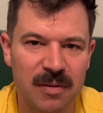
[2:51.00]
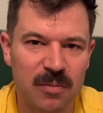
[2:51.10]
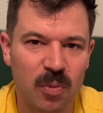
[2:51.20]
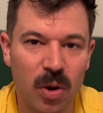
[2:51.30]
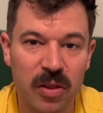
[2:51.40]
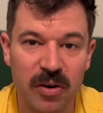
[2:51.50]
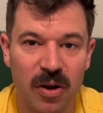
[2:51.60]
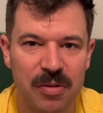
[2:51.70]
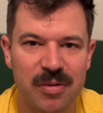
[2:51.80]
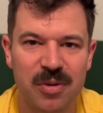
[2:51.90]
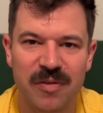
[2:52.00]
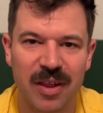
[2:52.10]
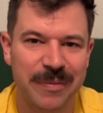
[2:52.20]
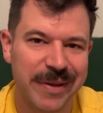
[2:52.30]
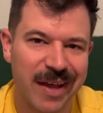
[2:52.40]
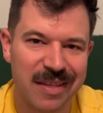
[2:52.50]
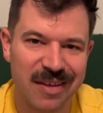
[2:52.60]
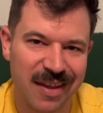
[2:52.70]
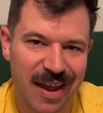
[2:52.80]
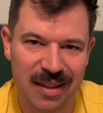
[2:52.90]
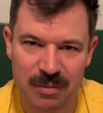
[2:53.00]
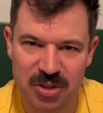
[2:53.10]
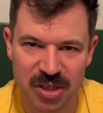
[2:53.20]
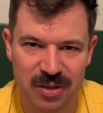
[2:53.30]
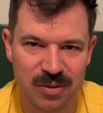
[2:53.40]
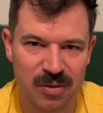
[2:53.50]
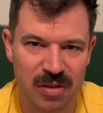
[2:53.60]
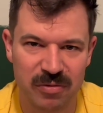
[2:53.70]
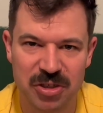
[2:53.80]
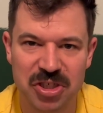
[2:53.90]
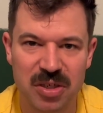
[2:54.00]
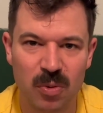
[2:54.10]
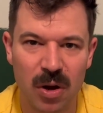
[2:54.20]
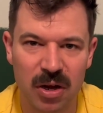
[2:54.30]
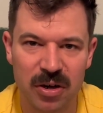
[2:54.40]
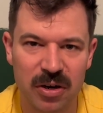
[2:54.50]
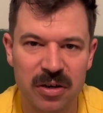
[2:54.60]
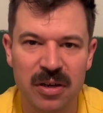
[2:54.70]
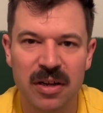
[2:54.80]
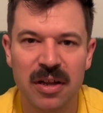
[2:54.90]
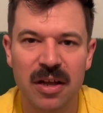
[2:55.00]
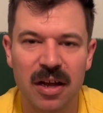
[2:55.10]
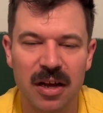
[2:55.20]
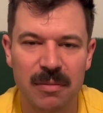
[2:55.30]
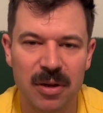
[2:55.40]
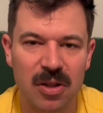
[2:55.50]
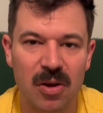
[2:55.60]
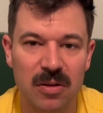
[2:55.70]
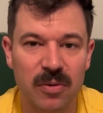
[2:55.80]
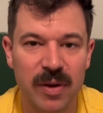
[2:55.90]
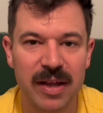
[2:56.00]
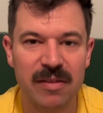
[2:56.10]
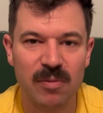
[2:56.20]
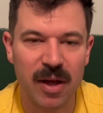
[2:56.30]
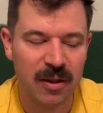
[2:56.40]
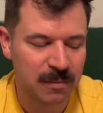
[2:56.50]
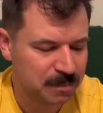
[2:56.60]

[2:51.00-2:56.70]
while they're also developing guys like Caleb Jones and Rasheed Walker along the way as well.